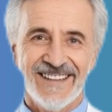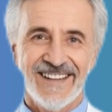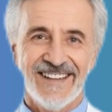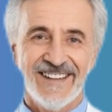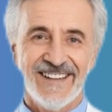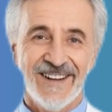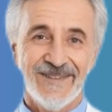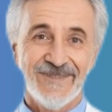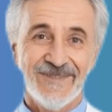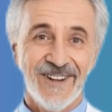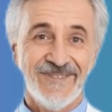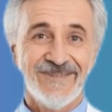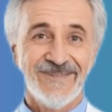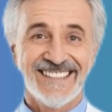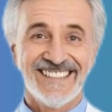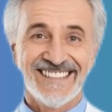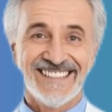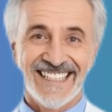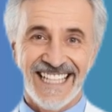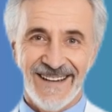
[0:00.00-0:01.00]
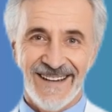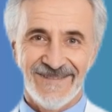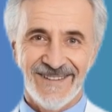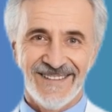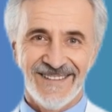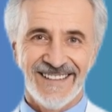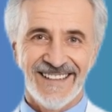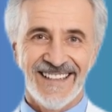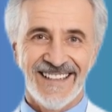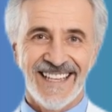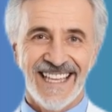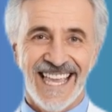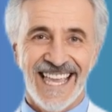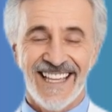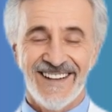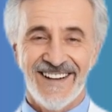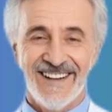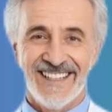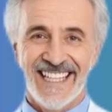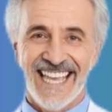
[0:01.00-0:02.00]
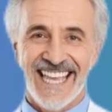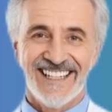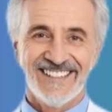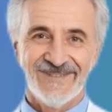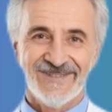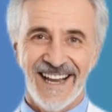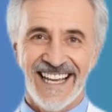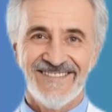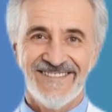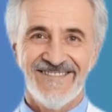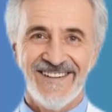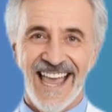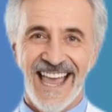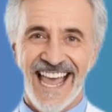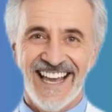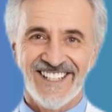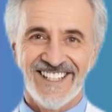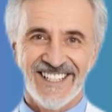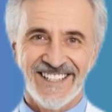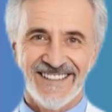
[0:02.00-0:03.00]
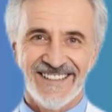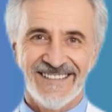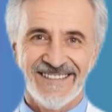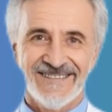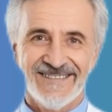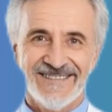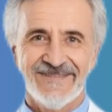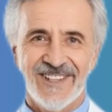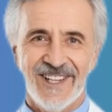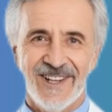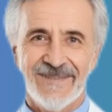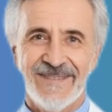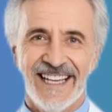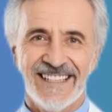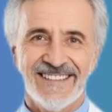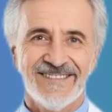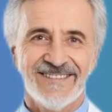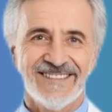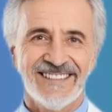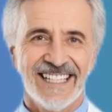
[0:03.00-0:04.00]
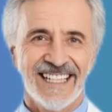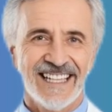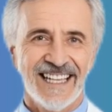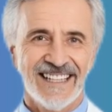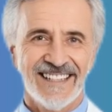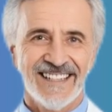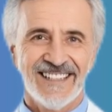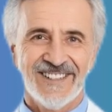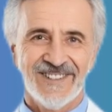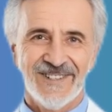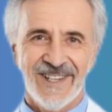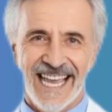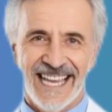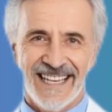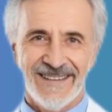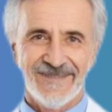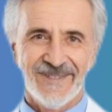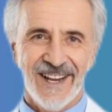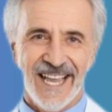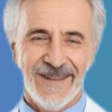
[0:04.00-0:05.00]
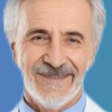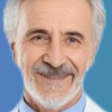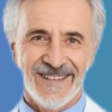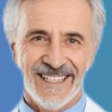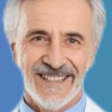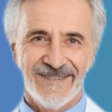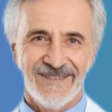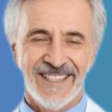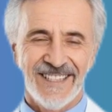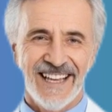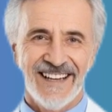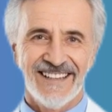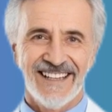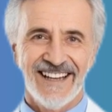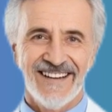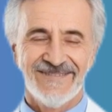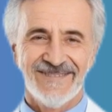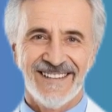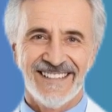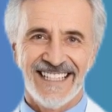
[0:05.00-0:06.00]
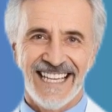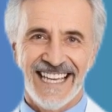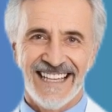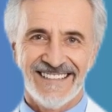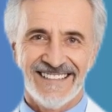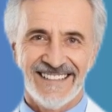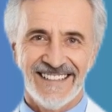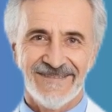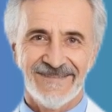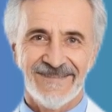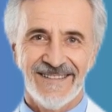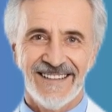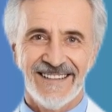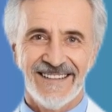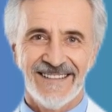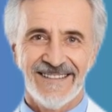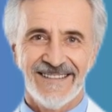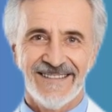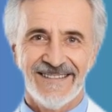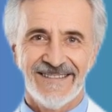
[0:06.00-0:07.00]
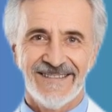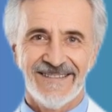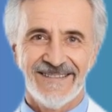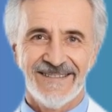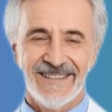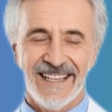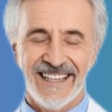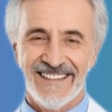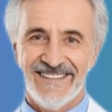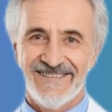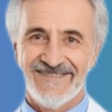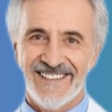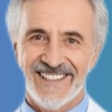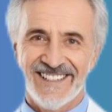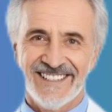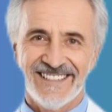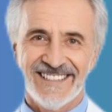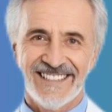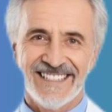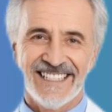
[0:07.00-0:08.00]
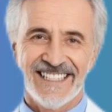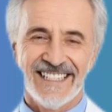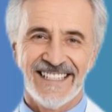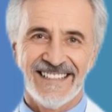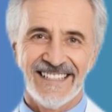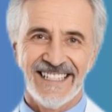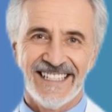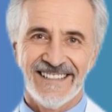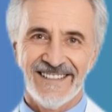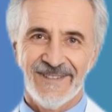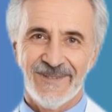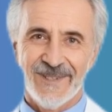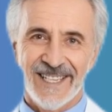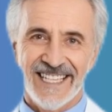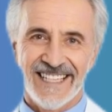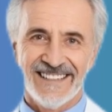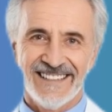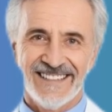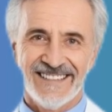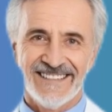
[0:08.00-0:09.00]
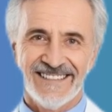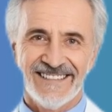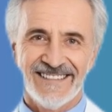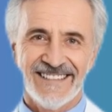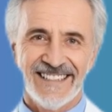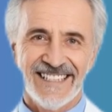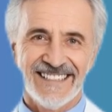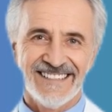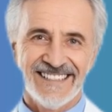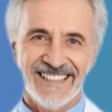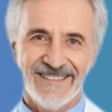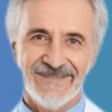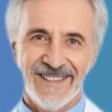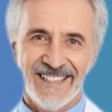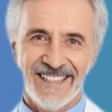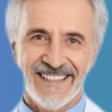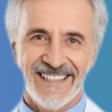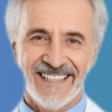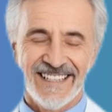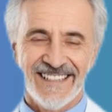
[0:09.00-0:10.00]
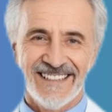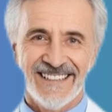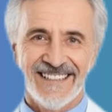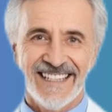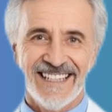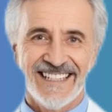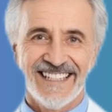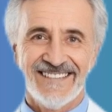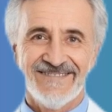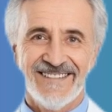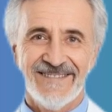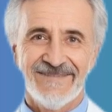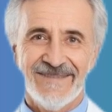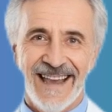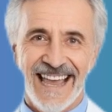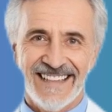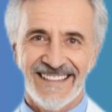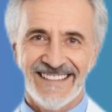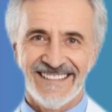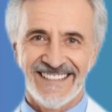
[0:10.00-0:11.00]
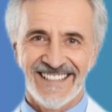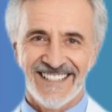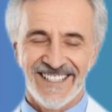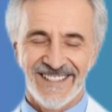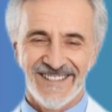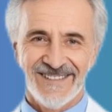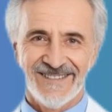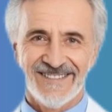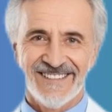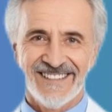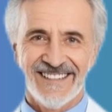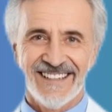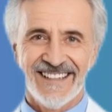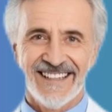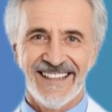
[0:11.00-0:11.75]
your movement stable, and your legs ready for action. Your muscles cannot contract properly without enough potassium. A deficiency can lead to weakness, instability, and even balance issues.